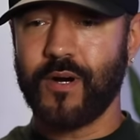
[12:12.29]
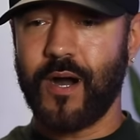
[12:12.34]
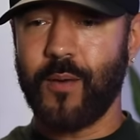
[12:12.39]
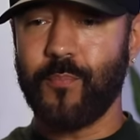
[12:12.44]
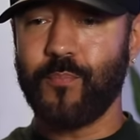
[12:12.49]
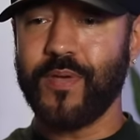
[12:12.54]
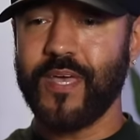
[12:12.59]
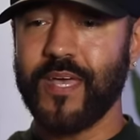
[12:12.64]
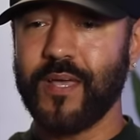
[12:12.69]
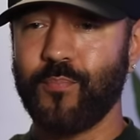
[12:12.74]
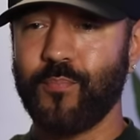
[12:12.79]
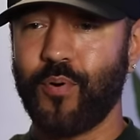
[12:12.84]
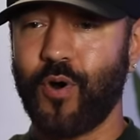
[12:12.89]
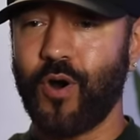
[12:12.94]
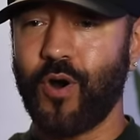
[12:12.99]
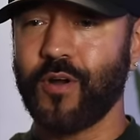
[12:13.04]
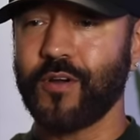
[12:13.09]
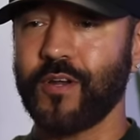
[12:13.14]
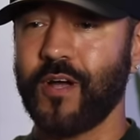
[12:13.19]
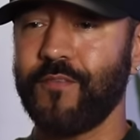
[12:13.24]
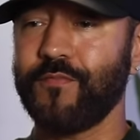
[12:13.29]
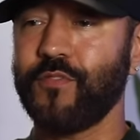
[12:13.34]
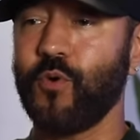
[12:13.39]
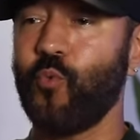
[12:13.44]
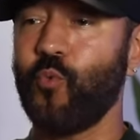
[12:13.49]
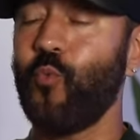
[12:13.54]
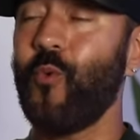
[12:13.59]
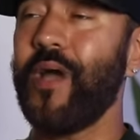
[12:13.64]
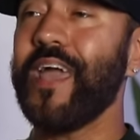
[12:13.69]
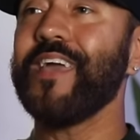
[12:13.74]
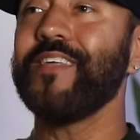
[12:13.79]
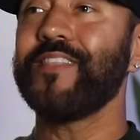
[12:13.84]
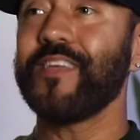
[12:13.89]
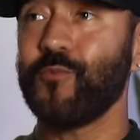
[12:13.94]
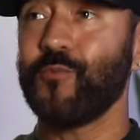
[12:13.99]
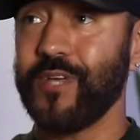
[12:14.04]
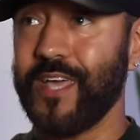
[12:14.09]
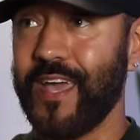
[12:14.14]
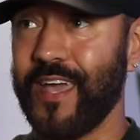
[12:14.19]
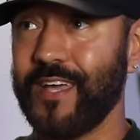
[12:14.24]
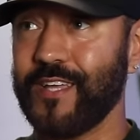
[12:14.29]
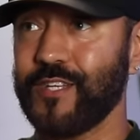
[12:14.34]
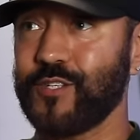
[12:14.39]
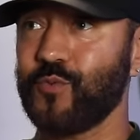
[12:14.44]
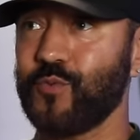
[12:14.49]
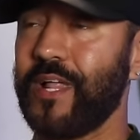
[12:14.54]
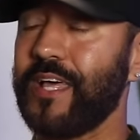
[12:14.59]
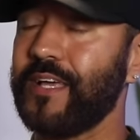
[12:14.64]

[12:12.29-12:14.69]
a big part of the way that we age,